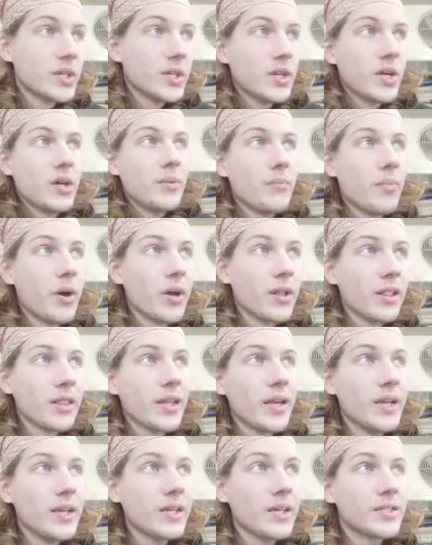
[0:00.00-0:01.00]
My
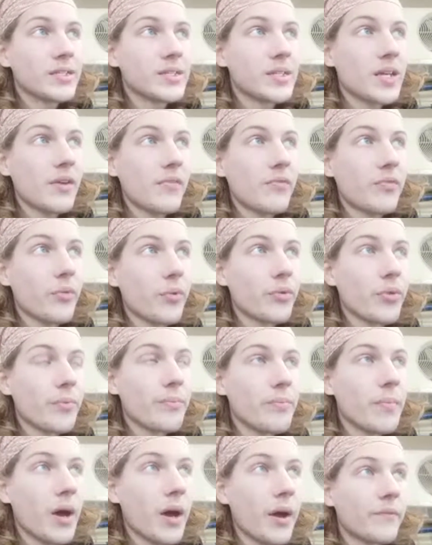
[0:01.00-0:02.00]
leniency for the
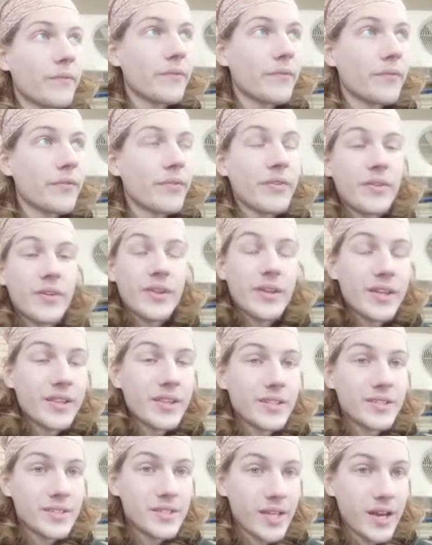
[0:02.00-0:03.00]
month,
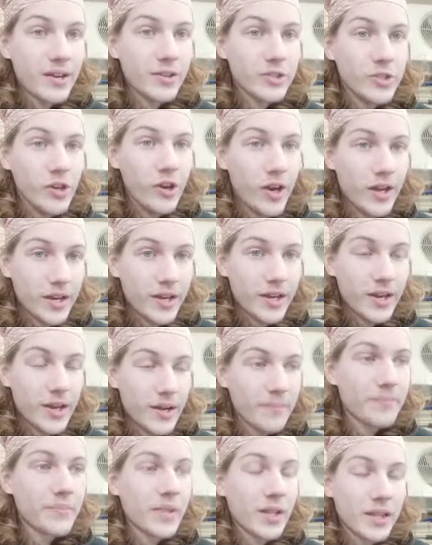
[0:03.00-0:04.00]
this is how tight I am.